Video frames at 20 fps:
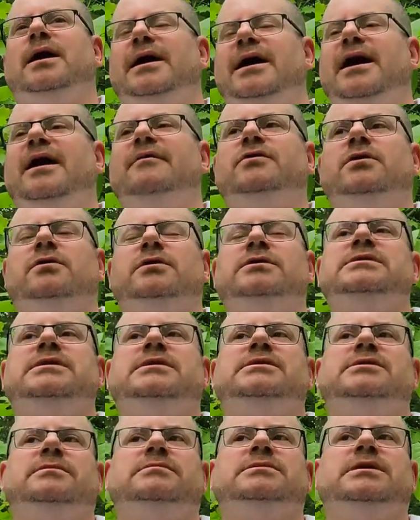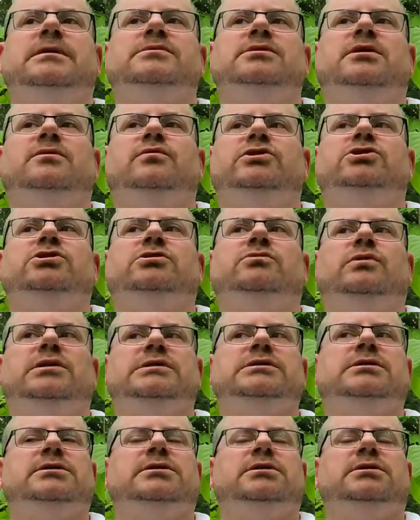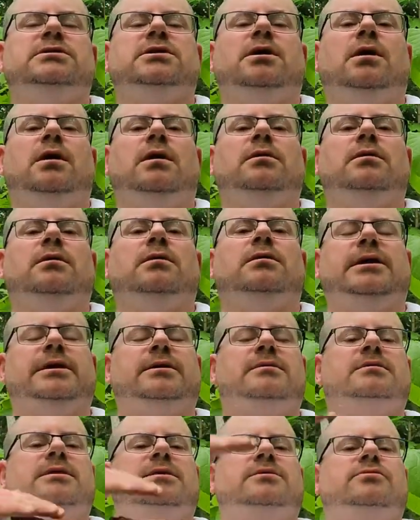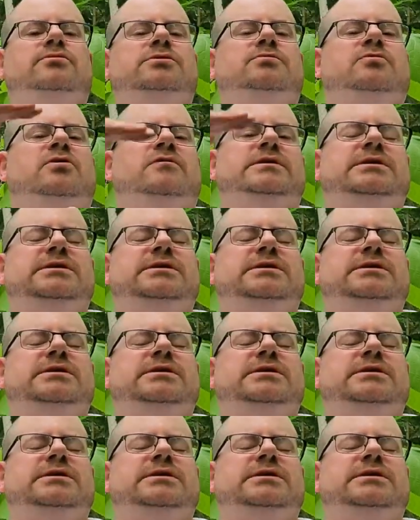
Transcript: I have noticed that sometimes I wish it was a little taller, like that there was more